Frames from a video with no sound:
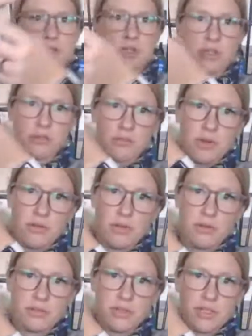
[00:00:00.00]
Just three
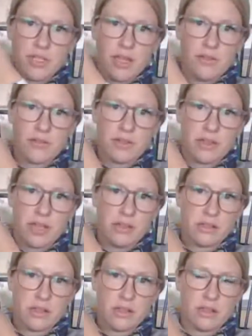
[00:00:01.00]
rows need to have
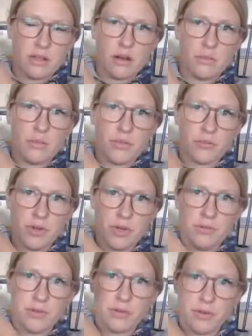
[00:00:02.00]
designs on, or three
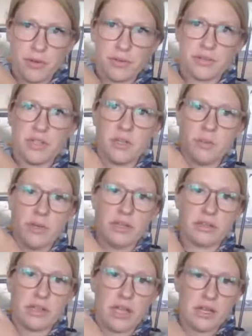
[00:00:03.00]
of your rows need to be
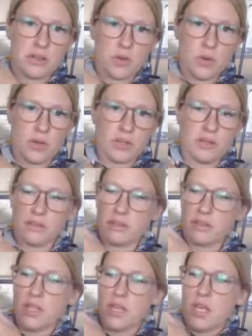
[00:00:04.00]
designed coils.
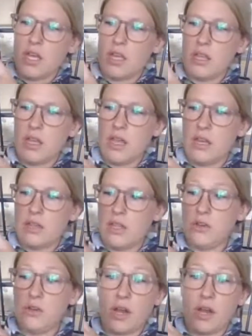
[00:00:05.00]
And they
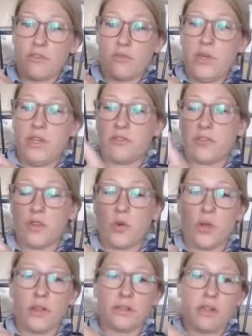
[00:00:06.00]
do not have to be different
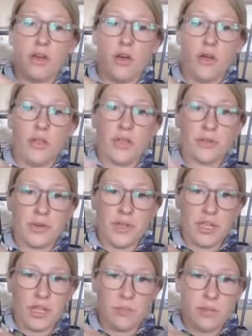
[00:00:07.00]
coils. All
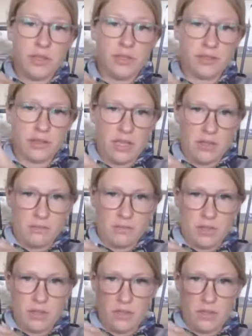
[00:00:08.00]
three could be the same.